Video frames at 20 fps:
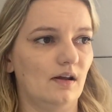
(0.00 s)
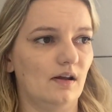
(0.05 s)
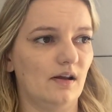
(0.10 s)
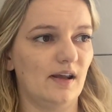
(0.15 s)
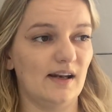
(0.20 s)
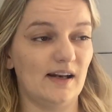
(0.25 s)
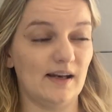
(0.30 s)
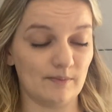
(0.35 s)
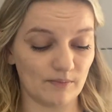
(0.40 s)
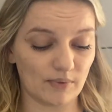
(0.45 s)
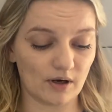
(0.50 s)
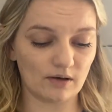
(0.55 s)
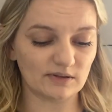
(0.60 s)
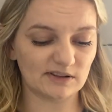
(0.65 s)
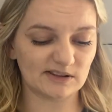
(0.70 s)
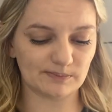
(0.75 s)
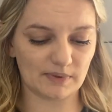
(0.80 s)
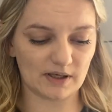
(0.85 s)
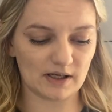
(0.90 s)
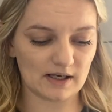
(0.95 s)

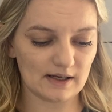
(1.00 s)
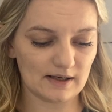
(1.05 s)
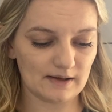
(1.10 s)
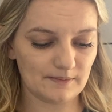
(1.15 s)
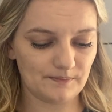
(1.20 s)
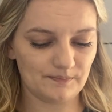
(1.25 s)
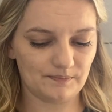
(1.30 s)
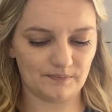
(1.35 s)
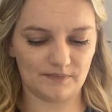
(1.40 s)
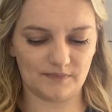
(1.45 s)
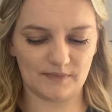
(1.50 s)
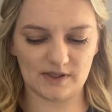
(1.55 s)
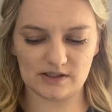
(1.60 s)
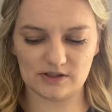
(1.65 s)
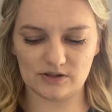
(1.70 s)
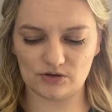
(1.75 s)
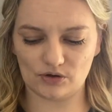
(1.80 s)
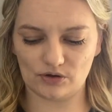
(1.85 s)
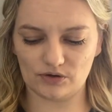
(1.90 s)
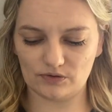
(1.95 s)
impulse buy.
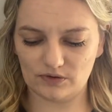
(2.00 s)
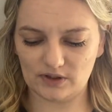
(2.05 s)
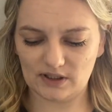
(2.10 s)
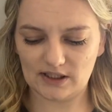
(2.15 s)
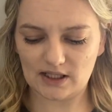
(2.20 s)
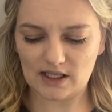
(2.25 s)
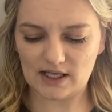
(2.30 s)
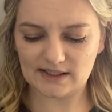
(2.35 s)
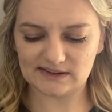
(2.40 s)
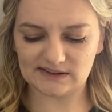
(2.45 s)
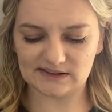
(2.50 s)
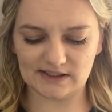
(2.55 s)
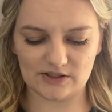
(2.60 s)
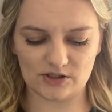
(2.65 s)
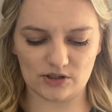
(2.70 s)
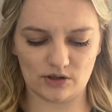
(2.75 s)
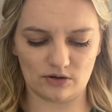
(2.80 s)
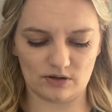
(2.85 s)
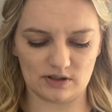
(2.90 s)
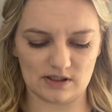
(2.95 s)
Don't really like
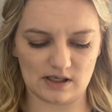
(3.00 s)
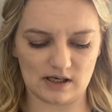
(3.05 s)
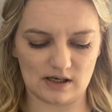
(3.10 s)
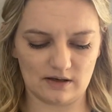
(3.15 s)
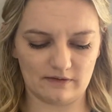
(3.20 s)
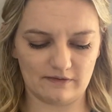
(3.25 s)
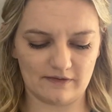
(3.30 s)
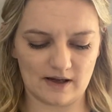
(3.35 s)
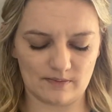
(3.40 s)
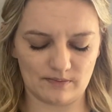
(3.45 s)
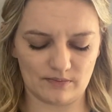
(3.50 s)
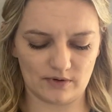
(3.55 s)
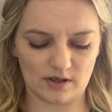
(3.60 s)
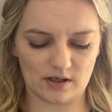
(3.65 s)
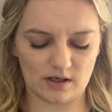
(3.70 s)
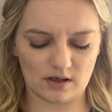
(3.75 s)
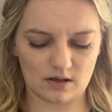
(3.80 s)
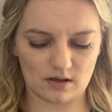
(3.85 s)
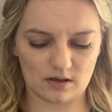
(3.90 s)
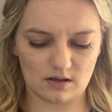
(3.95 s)
stitching on dark
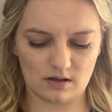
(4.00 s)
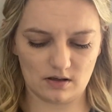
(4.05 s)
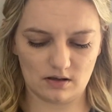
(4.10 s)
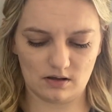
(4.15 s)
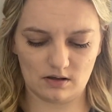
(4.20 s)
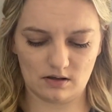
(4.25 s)
fabric.